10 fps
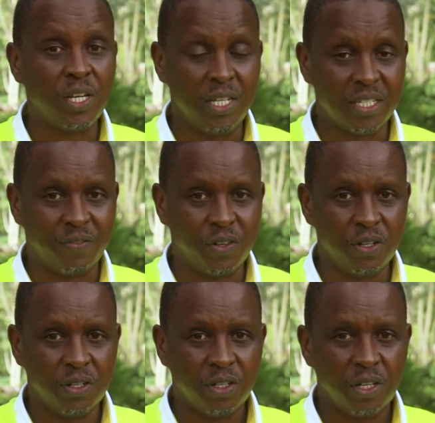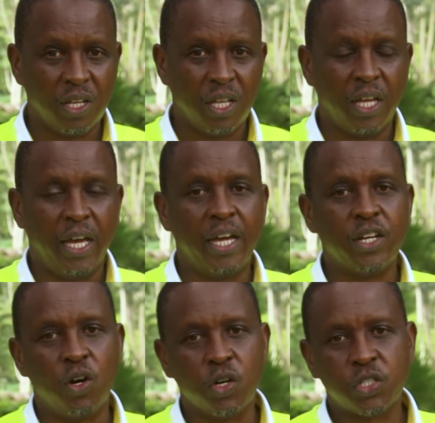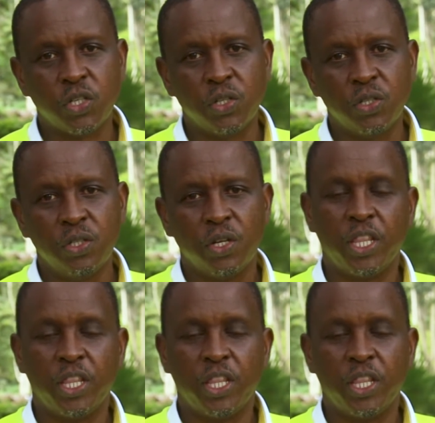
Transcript: interval, and also